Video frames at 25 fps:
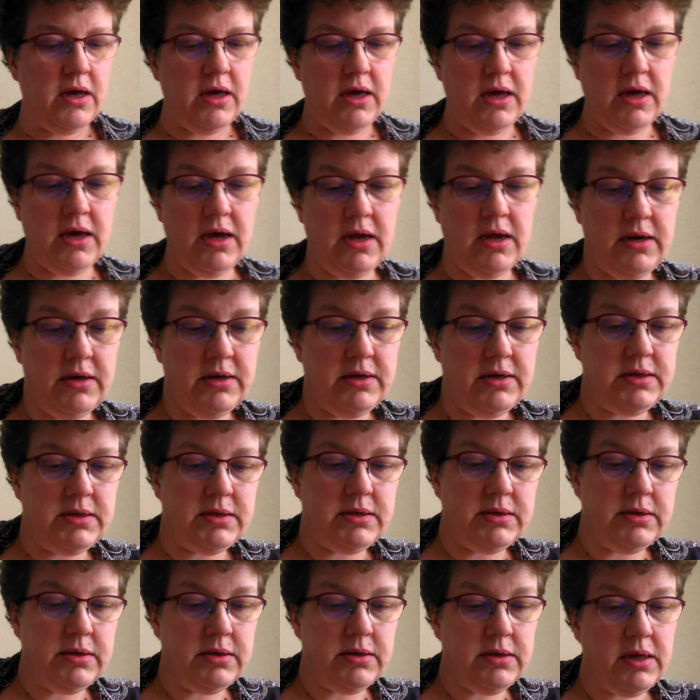and
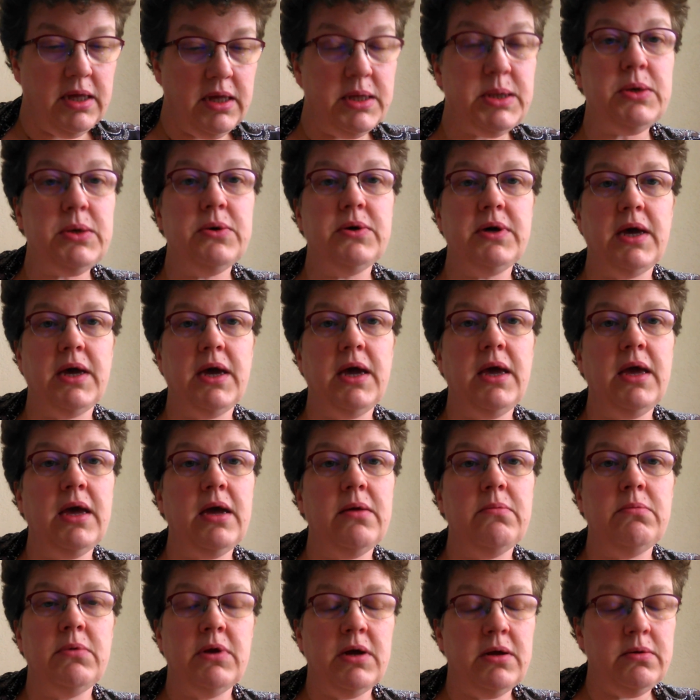it's okay.
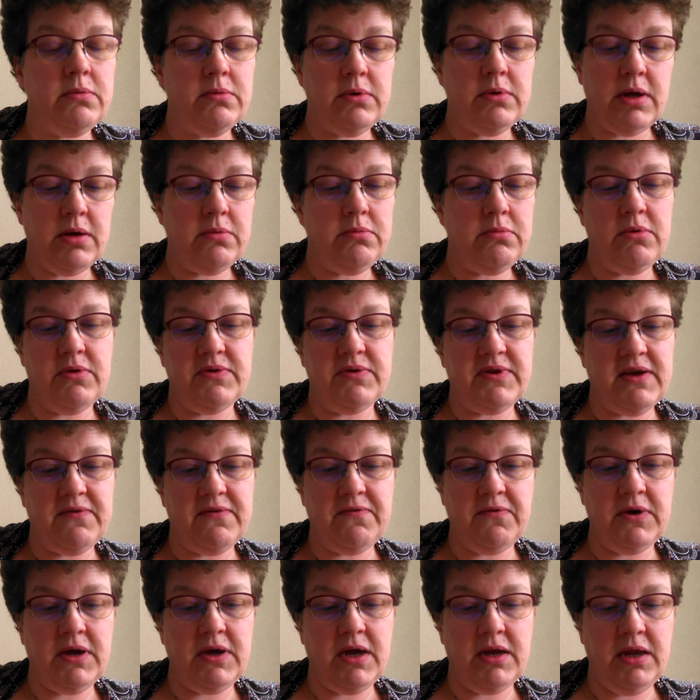I'm not
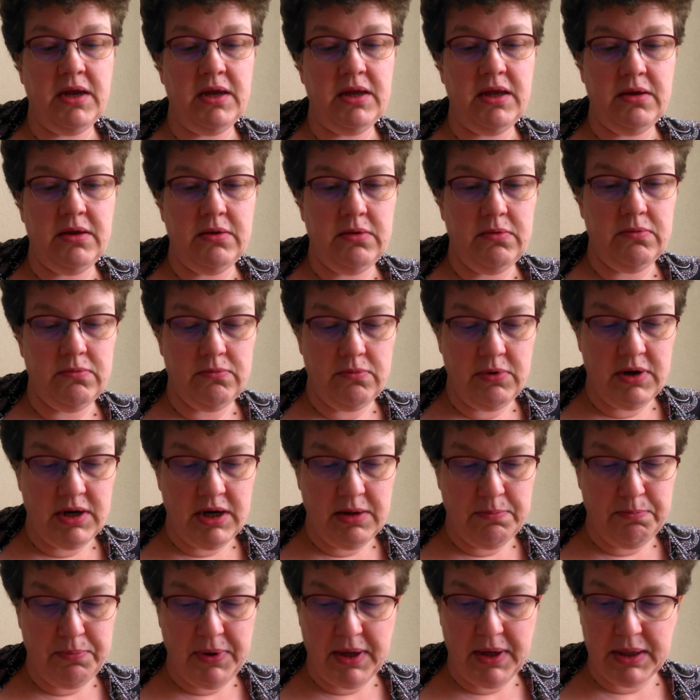having any
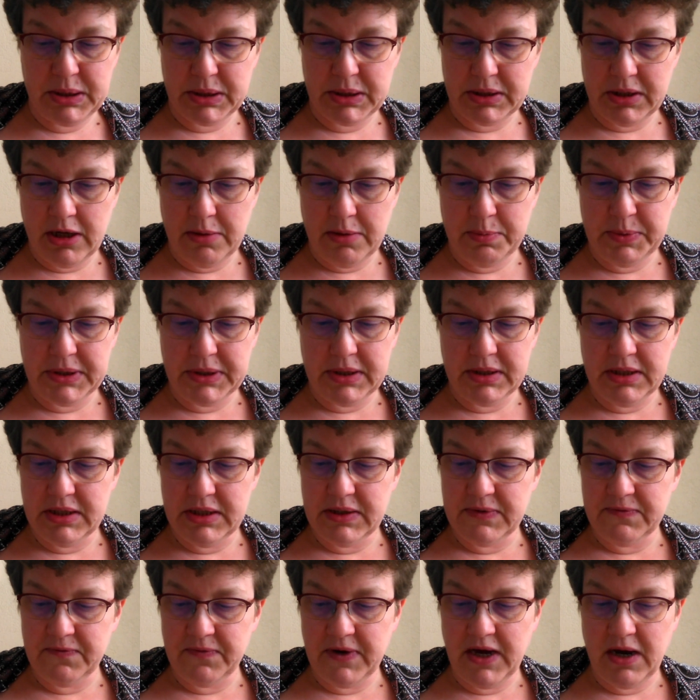really big slubs in
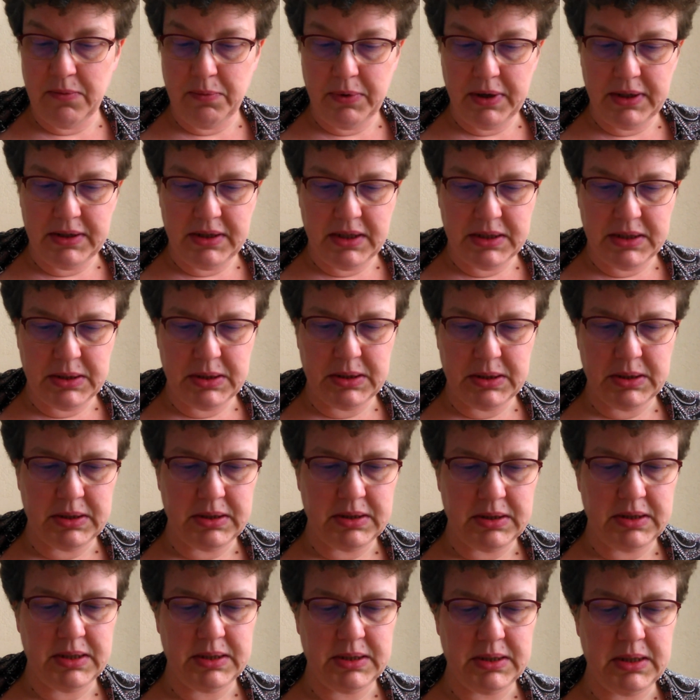this fabric. This
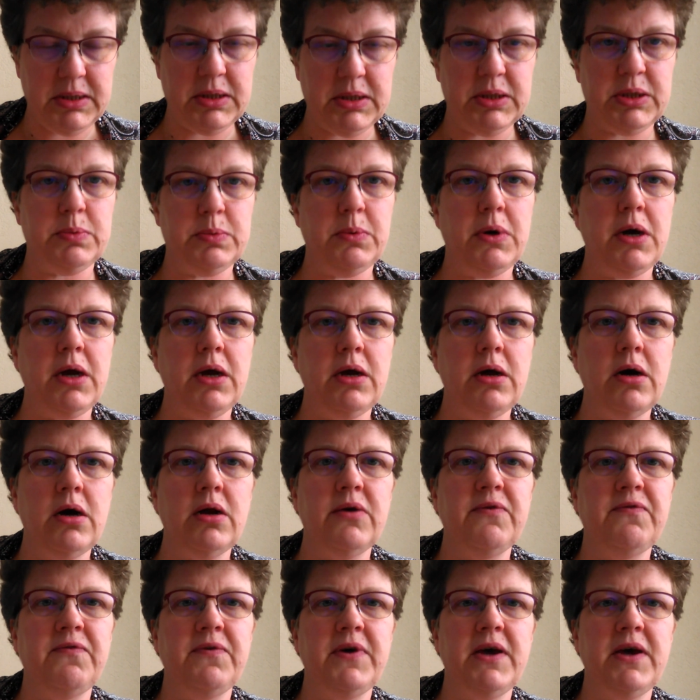is a
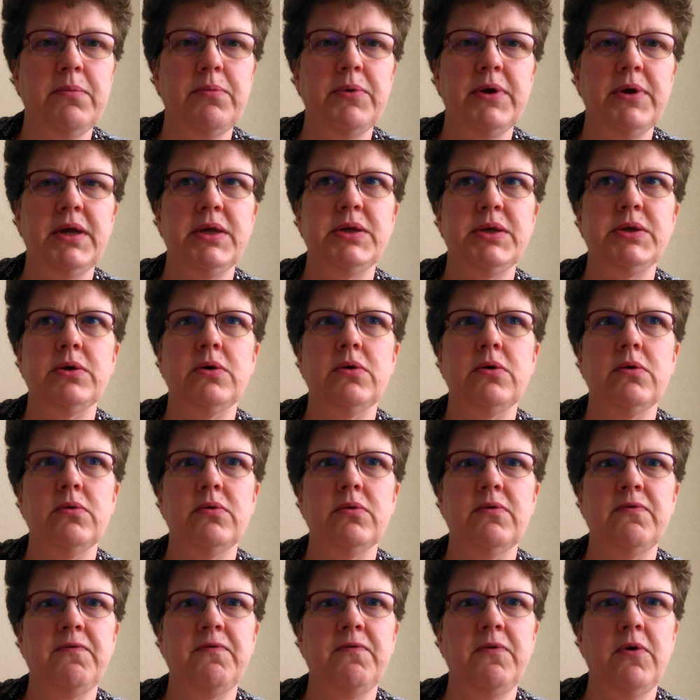Zweigart fabric. It's
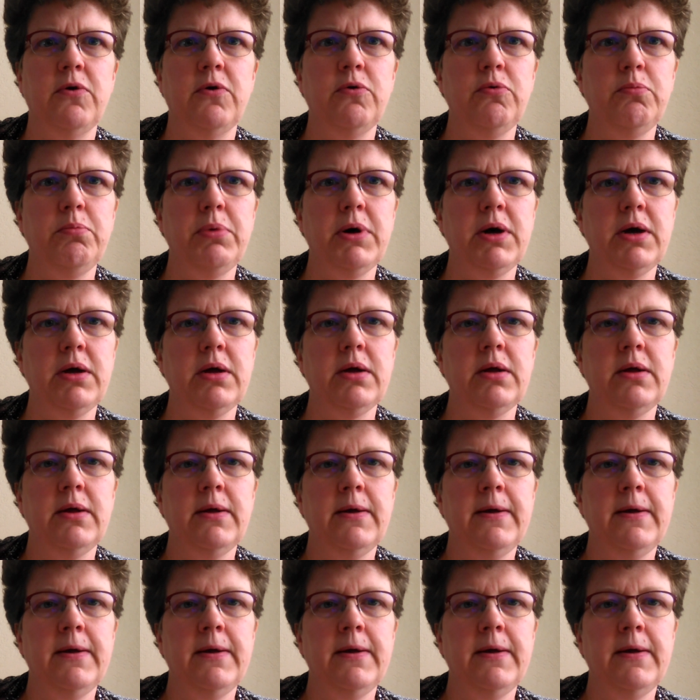called Floba.